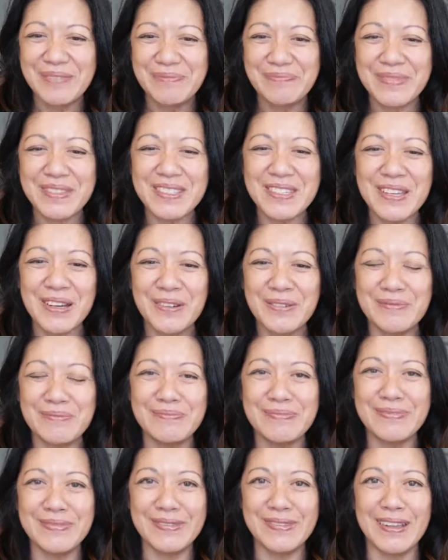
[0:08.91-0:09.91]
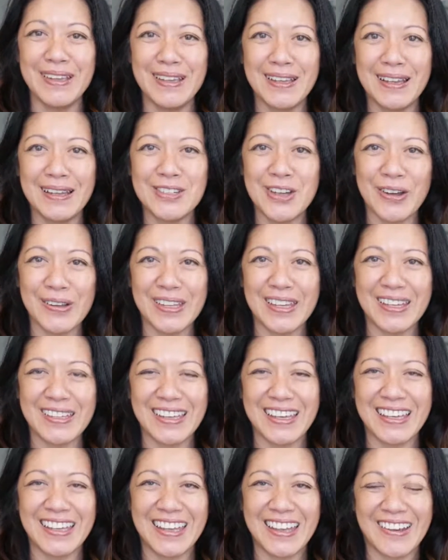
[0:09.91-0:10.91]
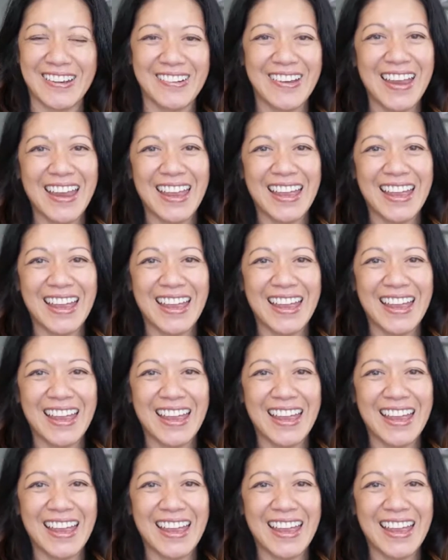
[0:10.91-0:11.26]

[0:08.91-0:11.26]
So, Charlene Lee here,